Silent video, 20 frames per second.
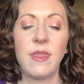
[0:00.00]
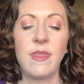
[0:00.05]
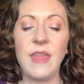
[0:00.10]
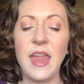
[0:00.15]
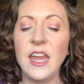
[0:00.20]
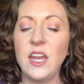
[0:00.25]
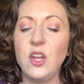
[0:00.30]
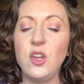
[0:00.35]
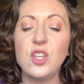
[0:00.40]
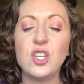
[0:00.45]

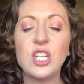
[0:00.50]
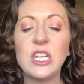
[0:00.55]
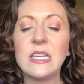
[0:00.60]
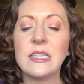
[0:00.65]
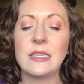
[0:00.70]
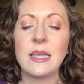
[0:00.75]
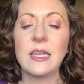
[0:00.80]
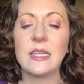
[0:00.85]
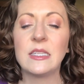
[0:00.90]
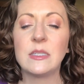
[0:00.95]
Thank you,
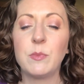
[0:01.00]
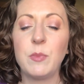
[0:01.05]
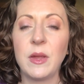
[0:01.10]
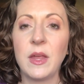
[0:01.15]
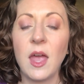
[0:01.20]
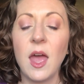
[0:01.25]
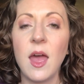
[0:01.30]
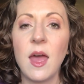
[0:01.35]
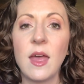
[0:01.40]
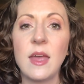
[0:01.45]
Jesus,
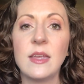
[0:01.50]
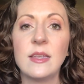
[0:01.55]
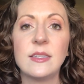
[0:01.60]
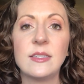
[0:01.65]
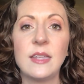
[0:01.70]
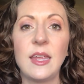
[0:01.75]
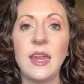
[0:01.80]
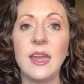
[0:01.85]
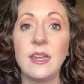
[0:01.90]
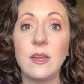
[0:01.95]
because
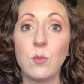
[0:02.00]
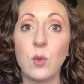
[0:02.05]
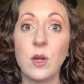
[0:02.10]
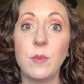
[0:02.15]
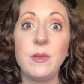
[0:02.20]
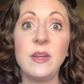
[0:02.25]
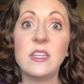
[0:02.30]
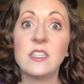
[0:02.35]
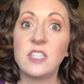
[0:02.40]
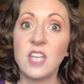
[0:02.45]
it
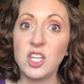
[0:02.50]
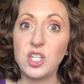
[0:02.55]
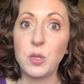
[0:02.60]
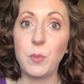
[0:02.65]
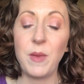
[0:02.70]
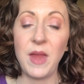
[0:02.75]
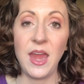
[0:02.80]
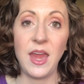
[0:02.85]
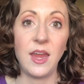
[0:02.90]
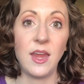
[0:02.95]
would be such a
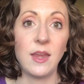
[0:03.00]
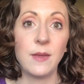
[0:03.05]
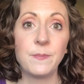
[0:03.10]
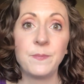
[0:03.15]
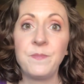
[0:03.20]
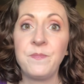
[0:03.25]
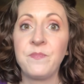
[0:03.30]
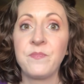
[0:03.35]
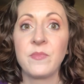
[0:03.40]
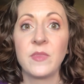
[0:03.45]
pain.
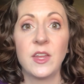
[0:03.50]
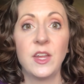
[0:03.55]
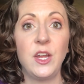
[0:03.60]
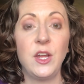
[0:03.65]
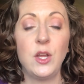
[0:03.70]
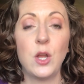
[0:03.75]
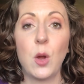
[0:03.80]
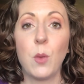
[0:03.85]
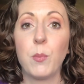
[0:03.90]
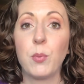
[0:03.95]

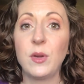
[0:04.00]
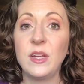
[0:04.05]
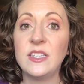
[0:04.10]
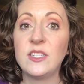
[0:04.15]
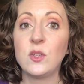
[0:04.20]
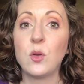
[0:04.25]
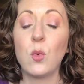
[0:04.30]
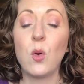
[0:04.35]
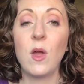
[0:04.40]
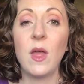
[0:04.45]

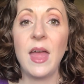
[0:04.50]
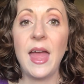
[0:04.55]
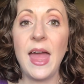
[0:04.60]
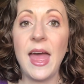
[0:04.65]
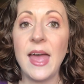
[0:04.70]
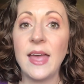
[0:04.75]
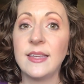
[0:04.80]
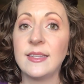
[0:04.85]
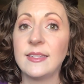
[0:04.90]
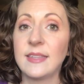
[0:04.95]
Preschool
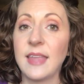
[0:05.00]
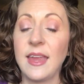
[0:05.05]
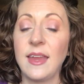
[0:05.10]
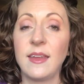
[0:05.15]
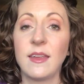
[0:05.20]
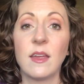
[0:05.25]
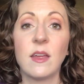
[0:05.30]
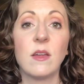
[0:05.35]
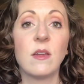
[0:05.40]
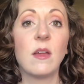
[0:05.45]
has
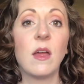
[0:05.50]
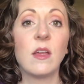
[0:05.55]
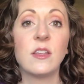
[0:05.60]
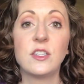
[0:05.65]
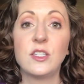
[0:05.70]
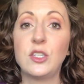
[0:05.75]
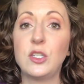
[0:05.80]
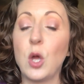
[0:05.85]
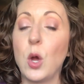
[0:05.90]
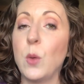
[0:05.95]
like
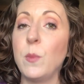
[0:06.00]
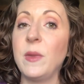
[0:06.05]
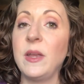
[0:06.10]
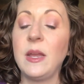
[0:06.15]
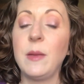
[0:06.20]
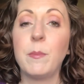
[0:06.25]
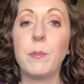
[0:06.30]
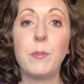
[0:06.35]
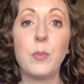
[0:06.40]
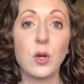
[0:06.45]
so
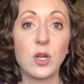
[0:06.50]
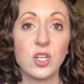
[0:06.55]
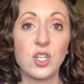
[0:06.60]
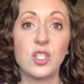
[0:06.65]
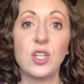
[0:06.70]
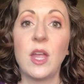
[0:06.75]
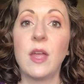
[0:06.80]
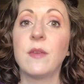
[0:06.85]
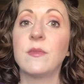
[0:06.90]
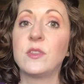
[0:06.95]
many
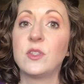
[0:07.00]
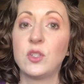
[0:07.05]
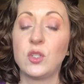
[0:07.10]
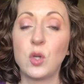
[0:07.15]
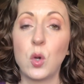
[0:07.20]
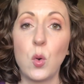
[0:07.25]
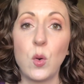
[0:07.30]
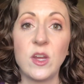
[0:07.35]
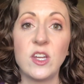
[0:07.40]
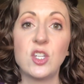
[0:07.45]
bookshelves,
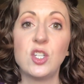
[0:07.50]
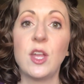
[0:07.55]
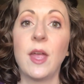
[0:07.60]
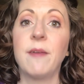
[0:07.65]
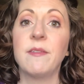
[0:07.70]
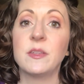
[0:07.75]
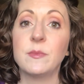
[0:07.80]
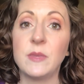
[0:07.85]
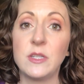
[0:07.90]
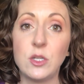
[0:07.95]
toy
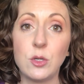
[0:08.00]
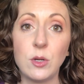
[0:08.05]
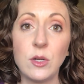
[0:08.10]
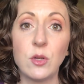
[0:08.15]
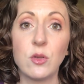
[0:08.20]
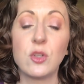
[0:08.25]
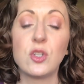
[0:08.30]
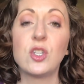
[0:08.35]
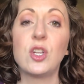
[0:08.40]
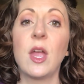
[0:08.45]
shelves,
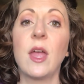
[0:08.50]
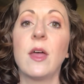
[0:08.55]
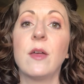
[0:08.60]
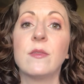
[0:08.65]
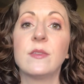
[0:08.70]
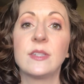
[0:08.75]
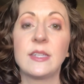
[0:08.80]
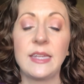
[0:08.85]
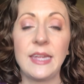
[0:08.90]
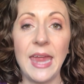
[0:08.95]
material
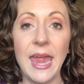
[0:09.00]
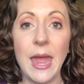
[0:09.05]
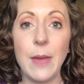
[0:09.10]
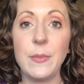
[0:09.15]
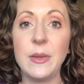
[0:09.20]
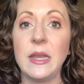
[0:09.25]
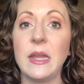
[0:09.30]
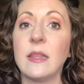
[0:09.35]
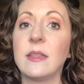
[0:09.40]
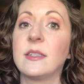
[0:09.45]
shelves,
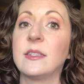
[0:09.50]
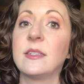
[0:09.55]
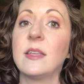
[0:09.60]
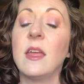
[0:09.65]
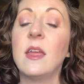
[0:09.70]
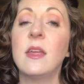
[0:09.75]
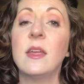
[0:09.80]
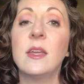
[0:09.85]
cabinets,